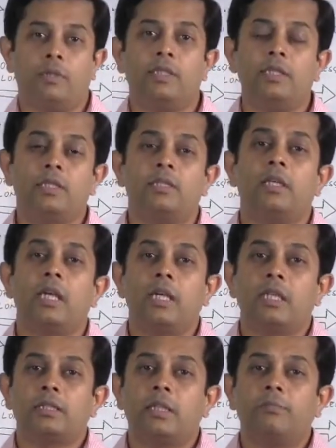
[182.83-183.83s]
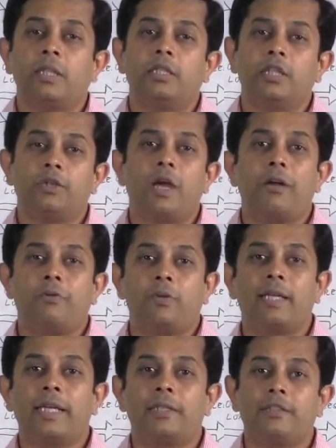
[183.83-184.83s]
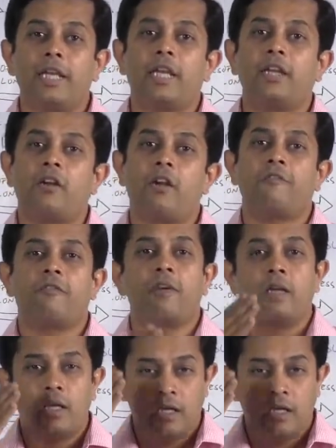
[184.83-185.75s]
This is something that you have to take care of